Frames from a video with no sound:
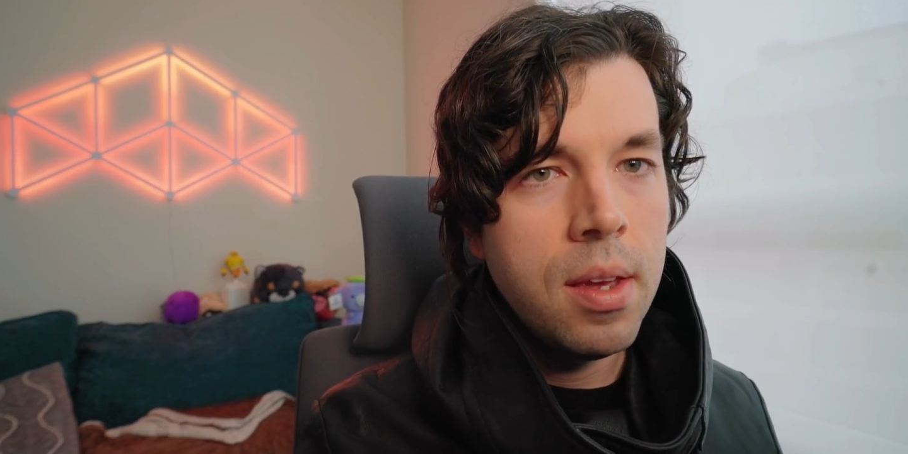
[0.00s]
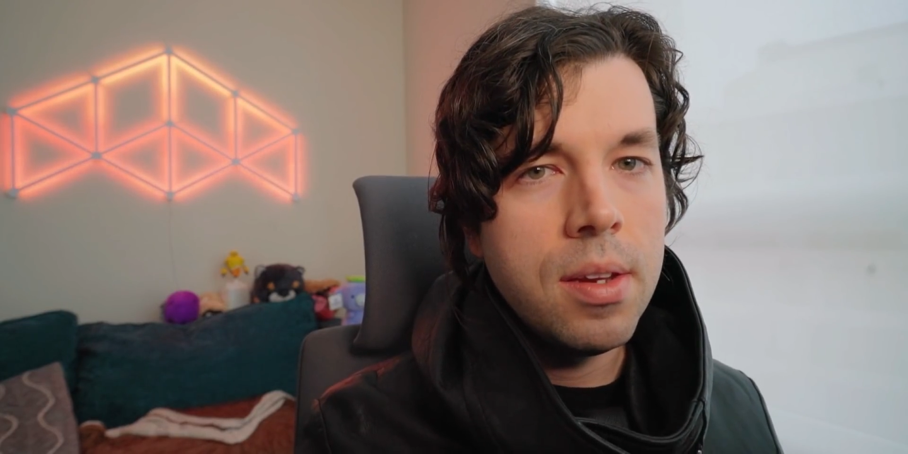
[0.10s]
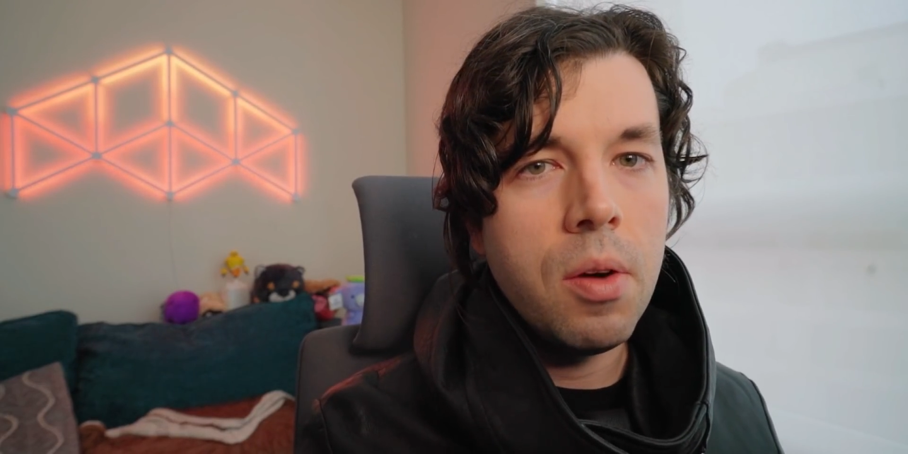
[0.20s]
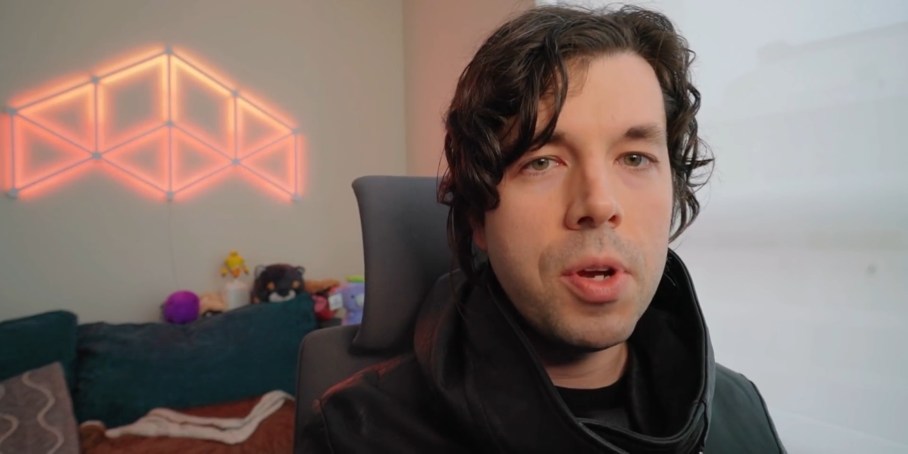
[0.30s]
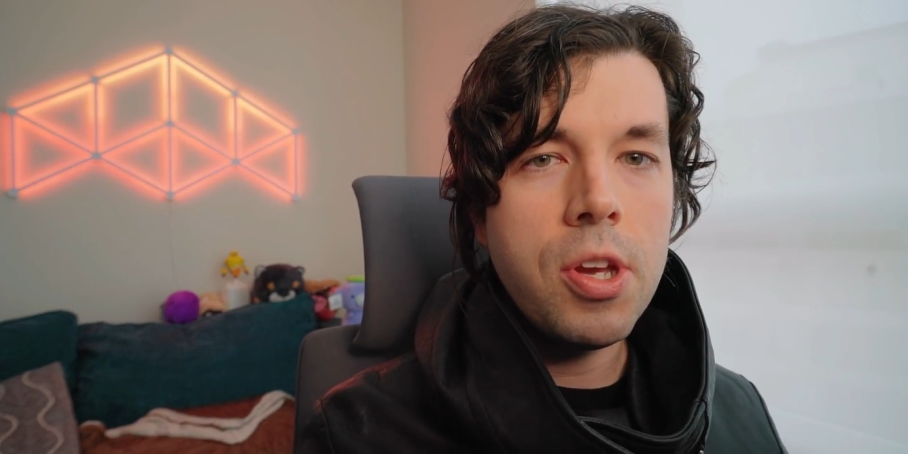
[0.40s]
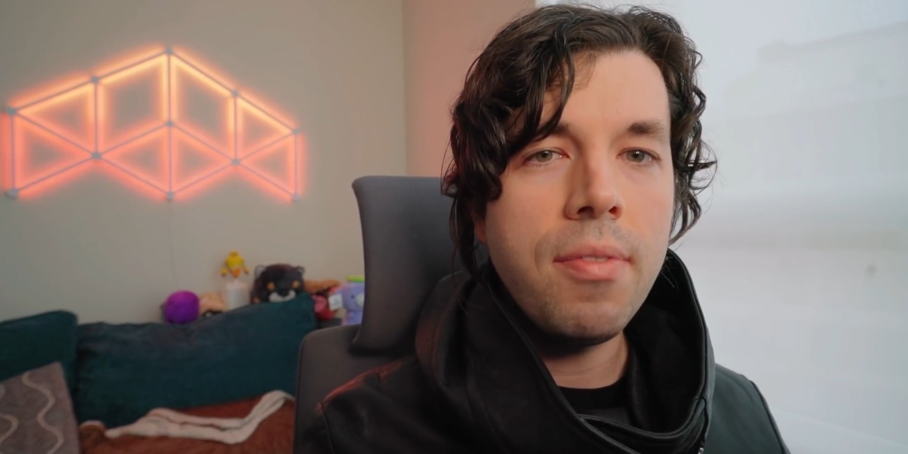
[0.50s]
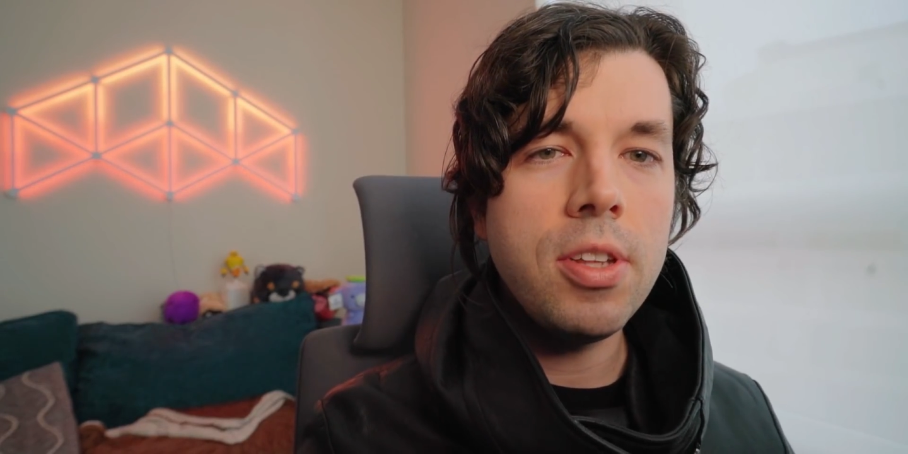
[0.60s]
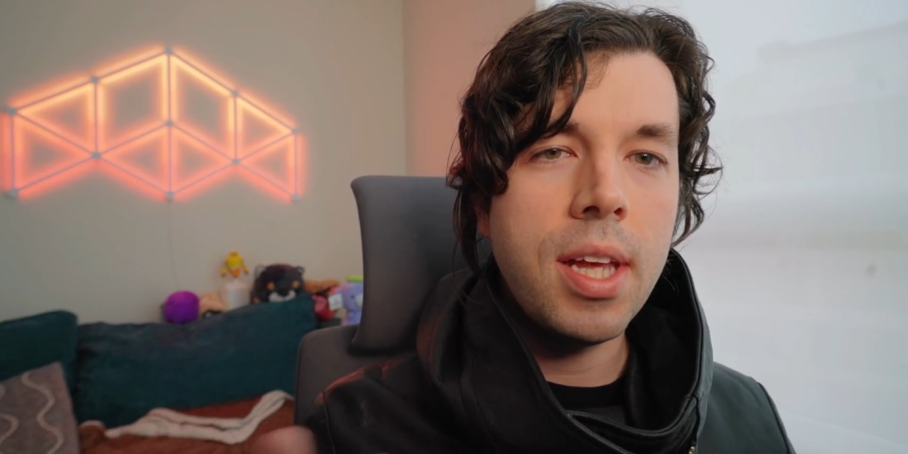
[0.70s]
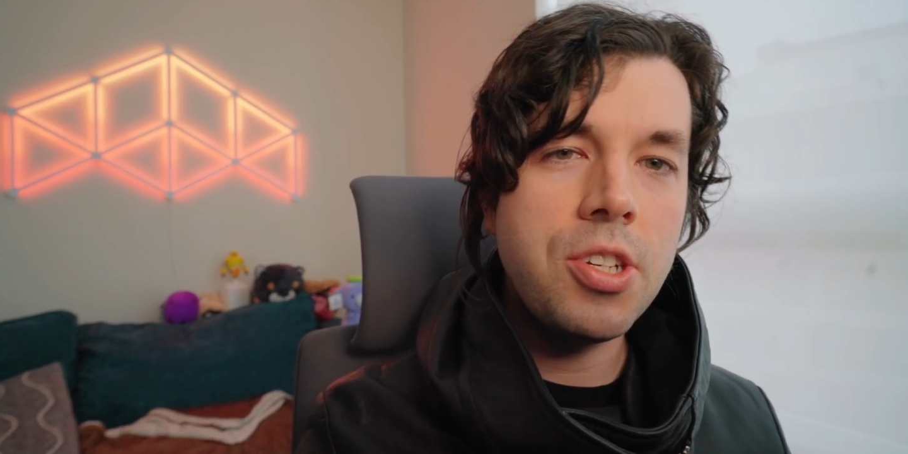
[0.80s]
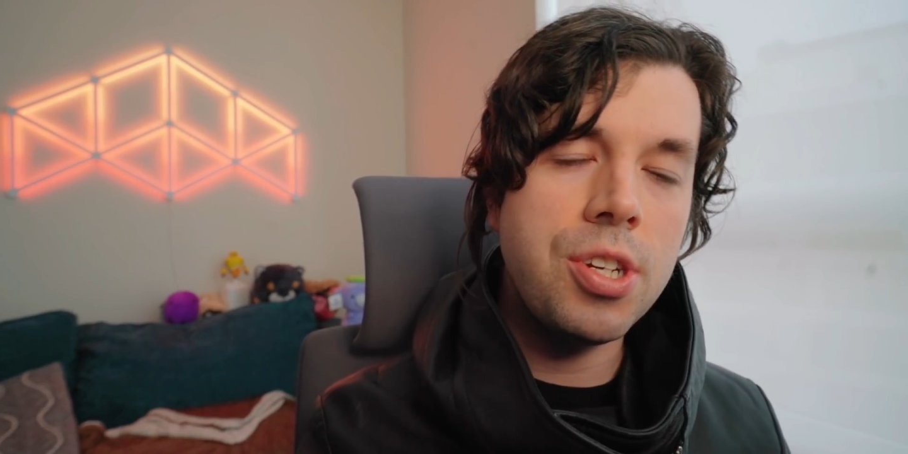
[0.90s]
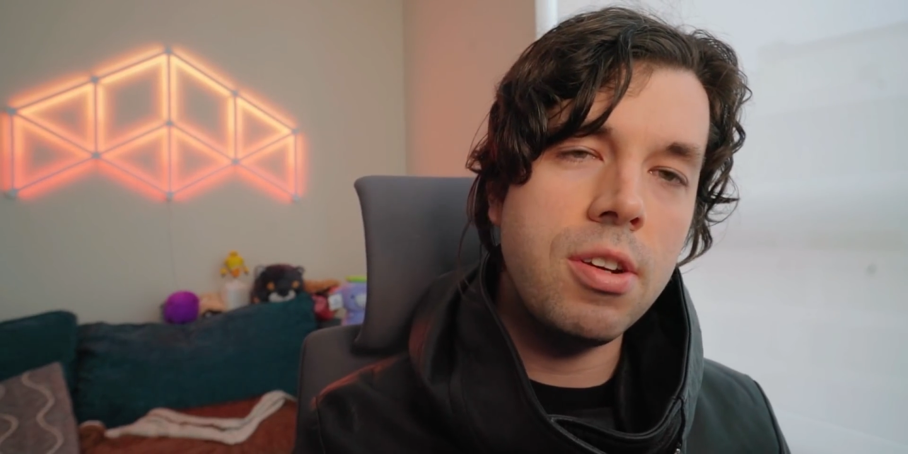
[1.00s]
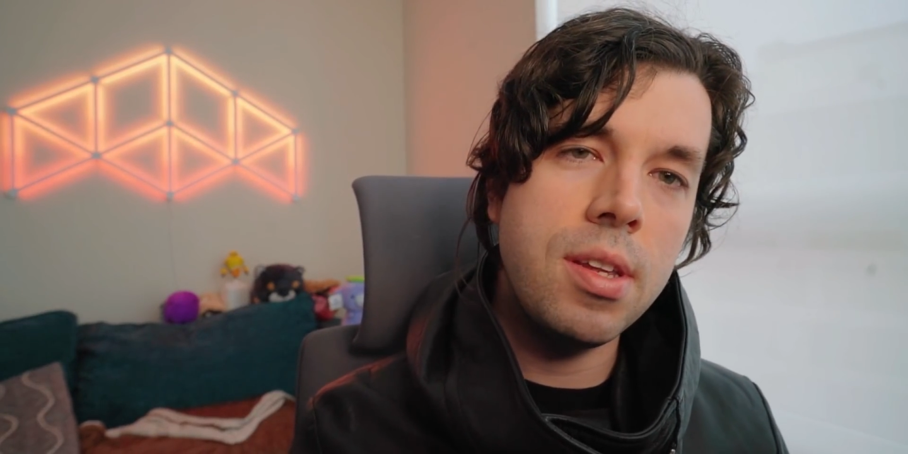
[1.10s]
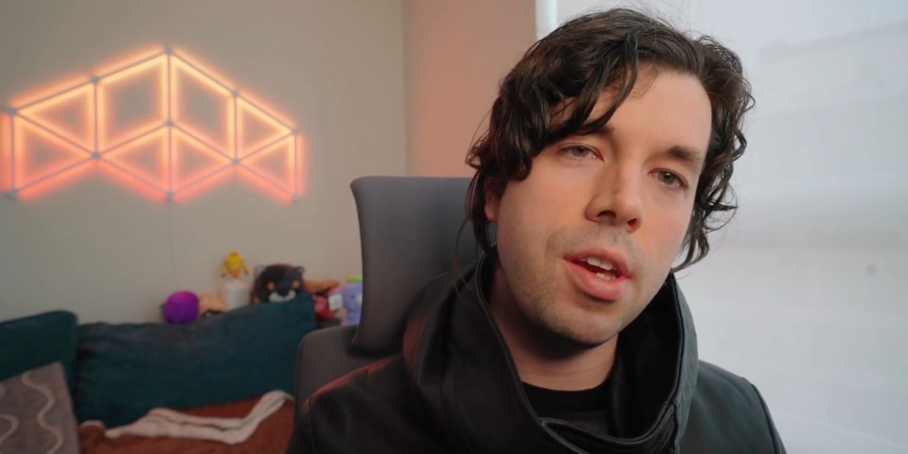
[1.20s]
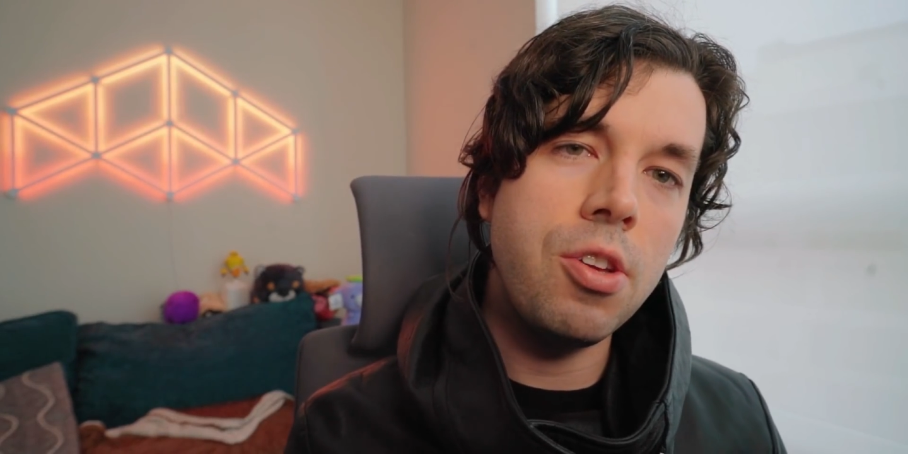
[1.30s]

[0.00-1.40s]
Now, when you have a legendary that